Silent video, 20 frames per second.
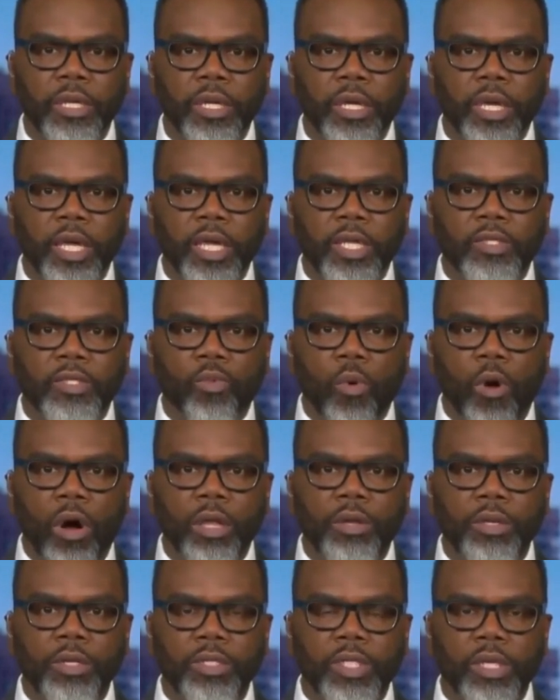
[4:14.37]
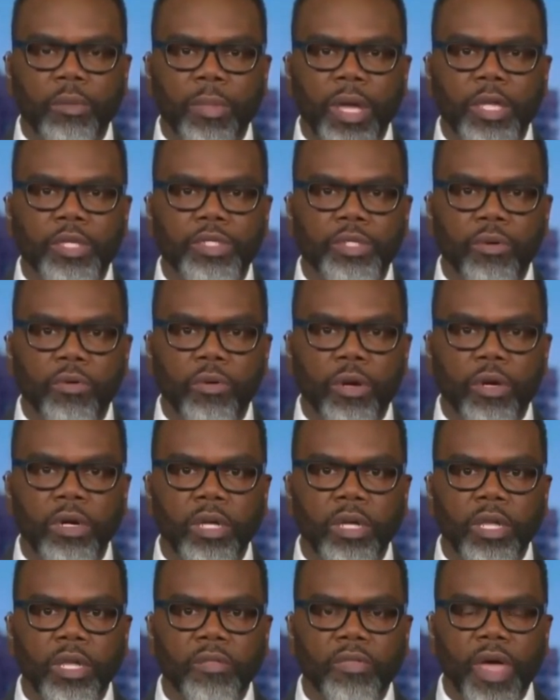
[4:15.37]
is one to make sure
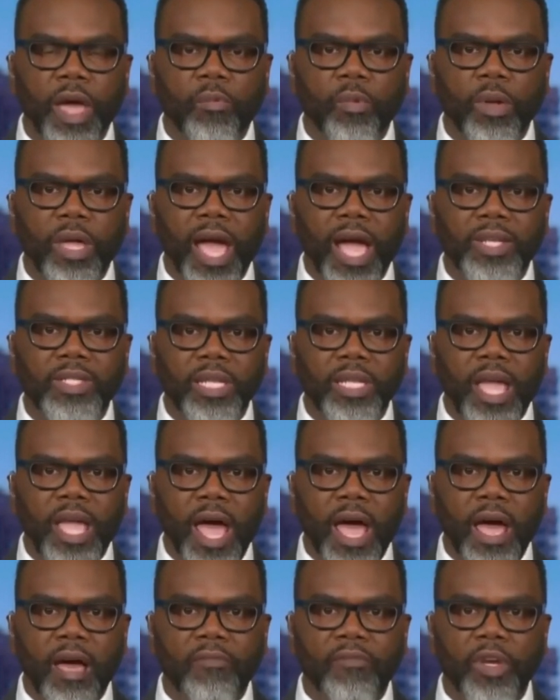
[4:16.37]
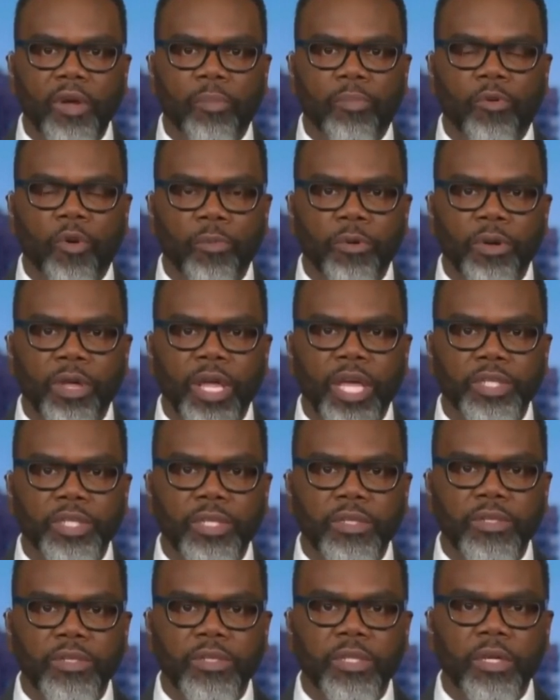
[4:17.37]
that we actually have an
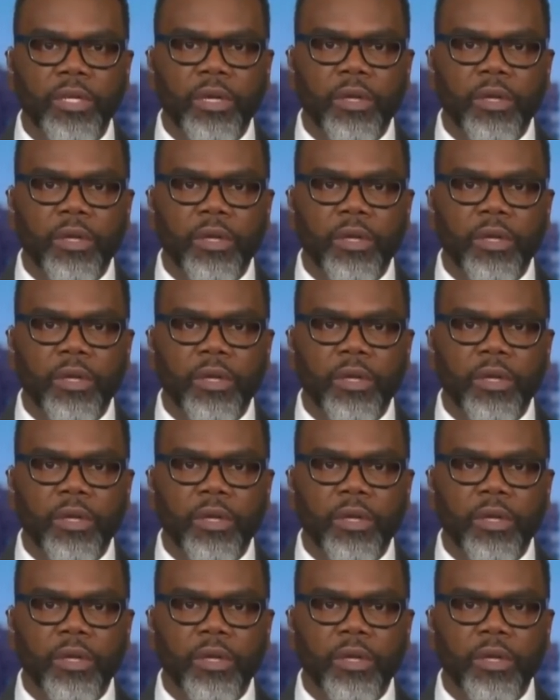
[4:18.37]
appropriations